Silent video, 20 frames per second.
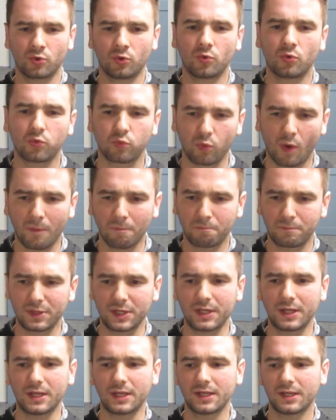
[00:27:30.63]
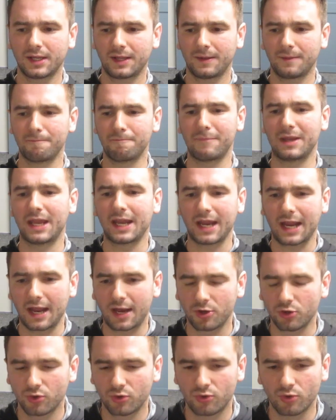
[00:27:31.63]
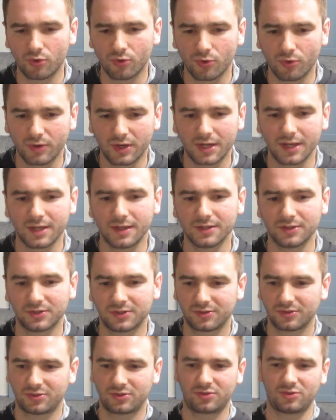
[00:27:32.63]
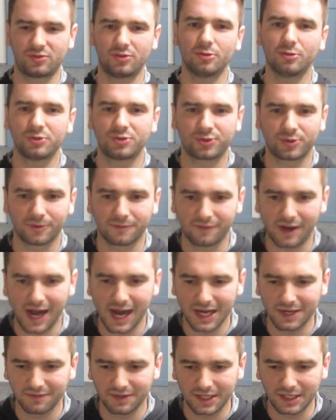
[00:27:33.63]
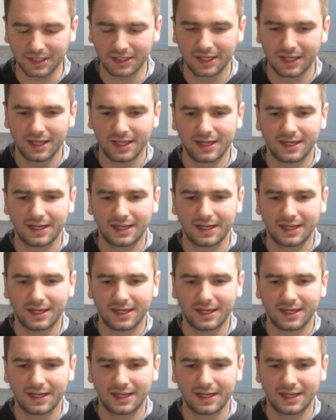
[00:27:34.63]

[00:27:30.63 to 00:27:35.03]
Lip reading: grumpy man who is still surviving.